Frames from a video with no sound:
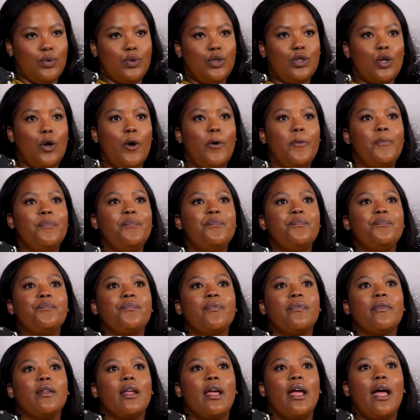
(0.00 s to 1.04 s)
So
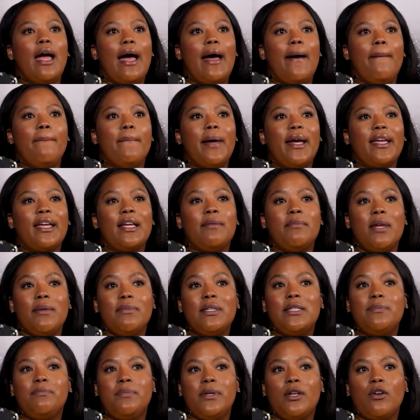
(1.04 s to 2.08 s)
I can maybe
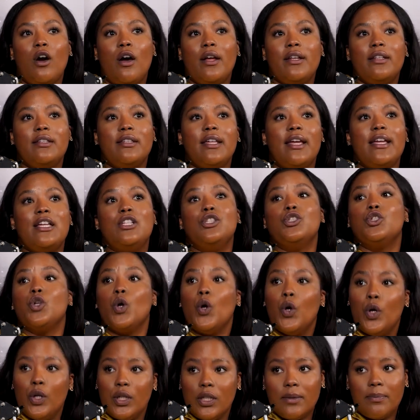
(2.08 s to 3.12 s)
speak on the
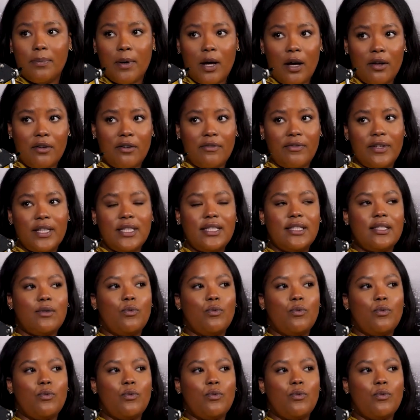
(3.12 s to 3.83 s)
internal part of it.